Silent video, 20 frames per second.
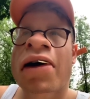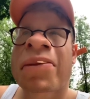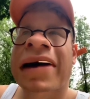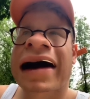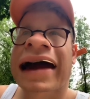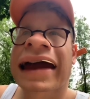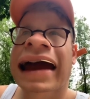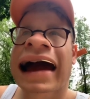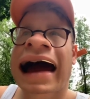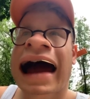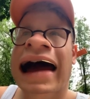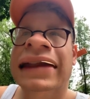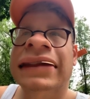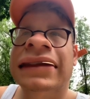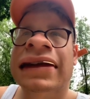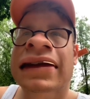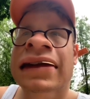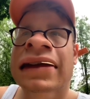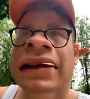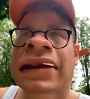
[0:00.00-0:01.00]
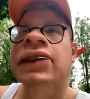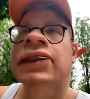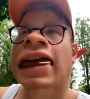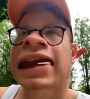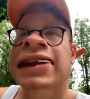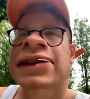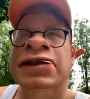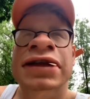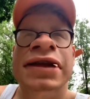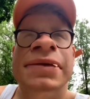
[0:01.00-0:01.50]
my God,
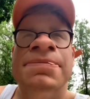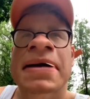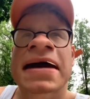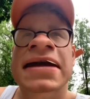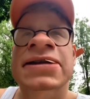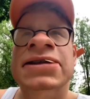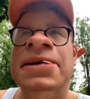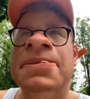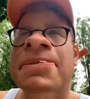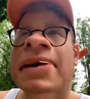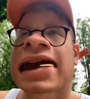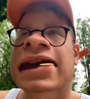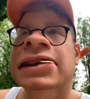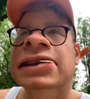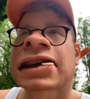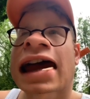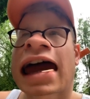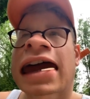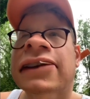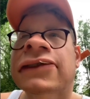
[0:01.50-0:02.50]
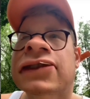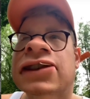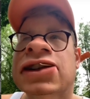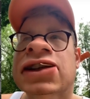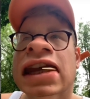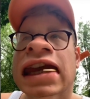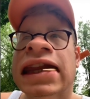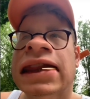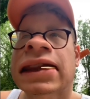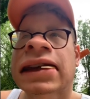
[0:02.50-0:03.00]
that's the best mix I ever
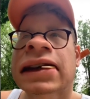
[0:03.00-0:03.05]
seen.